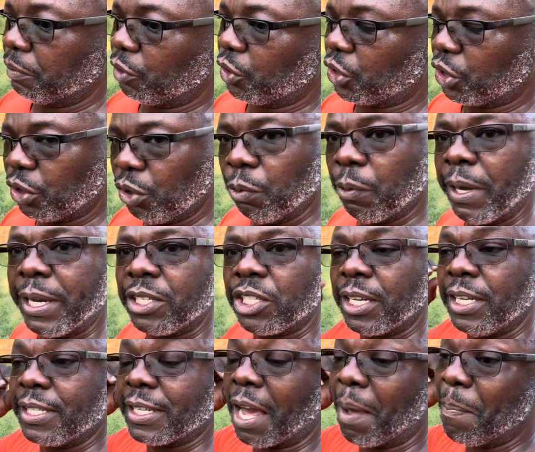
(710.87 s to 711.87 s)
2
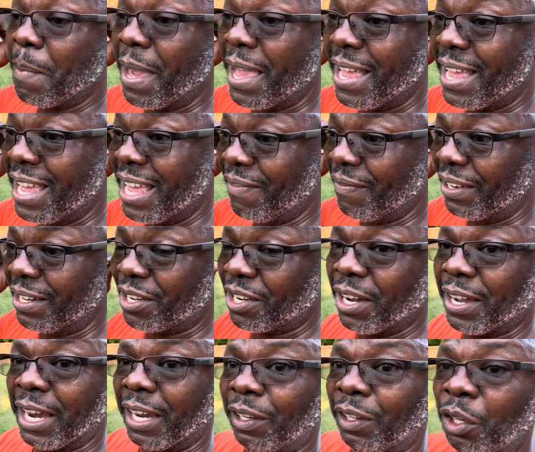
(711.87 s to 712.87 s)
inches. I may even
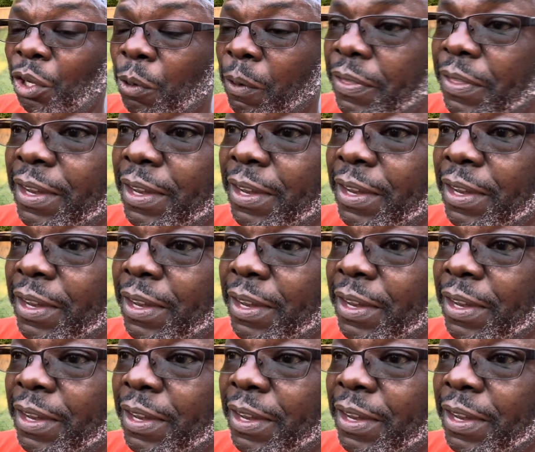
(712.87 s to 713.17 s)
cut it lower